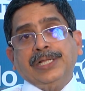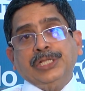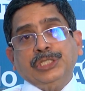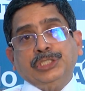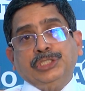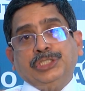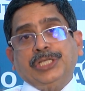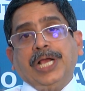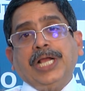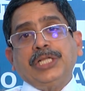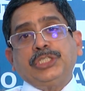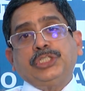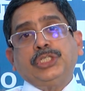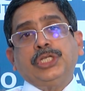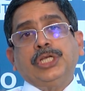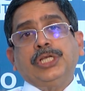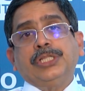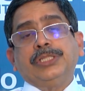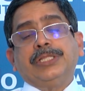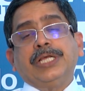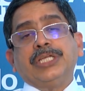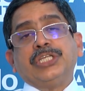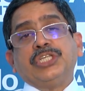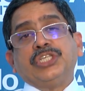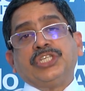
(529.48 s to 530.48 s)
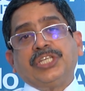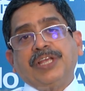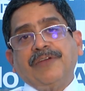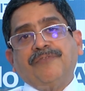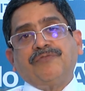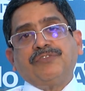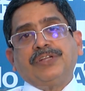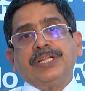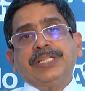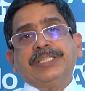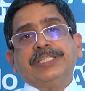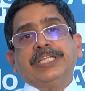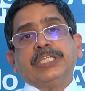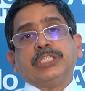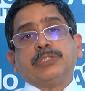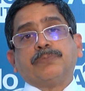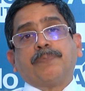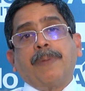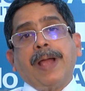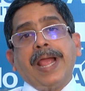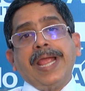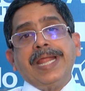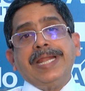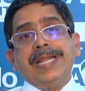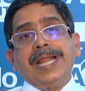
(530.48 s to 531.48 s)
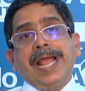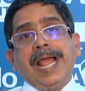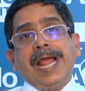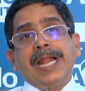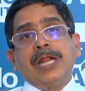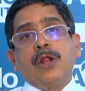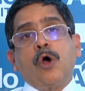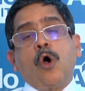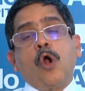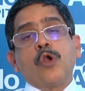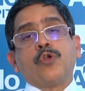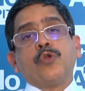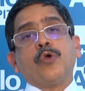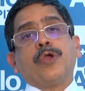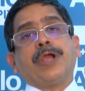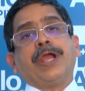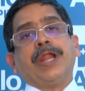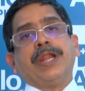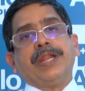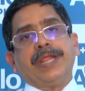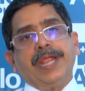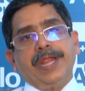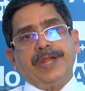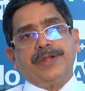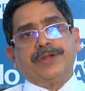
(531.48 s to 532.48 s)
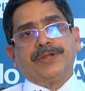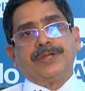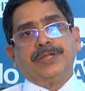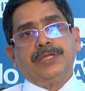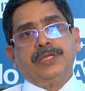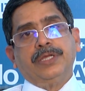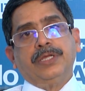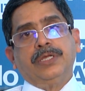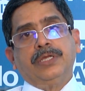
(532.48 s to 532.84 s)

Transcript: judge the shift in the spine and auto create.